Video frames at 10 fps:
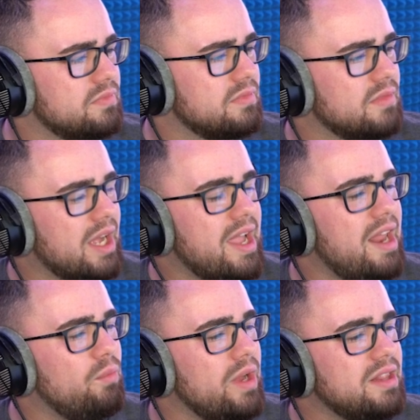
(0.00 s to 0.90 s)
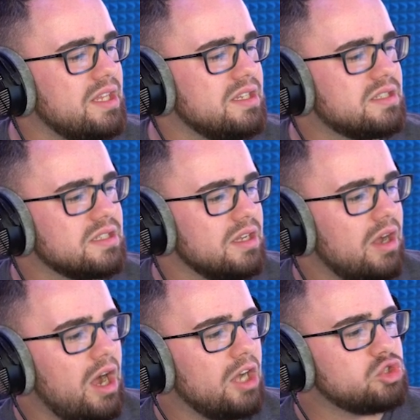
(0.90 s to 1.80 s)
I can't read these.
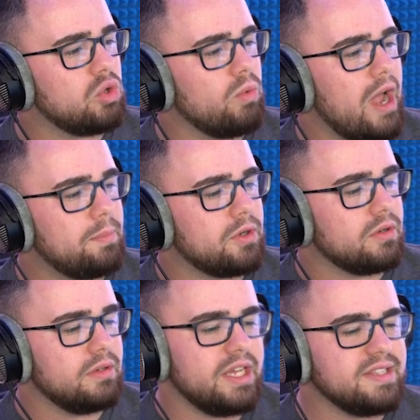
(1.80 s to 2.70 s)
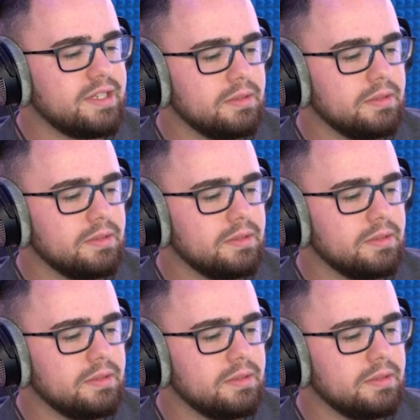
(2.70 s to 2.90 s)
Austroraptor. Easy.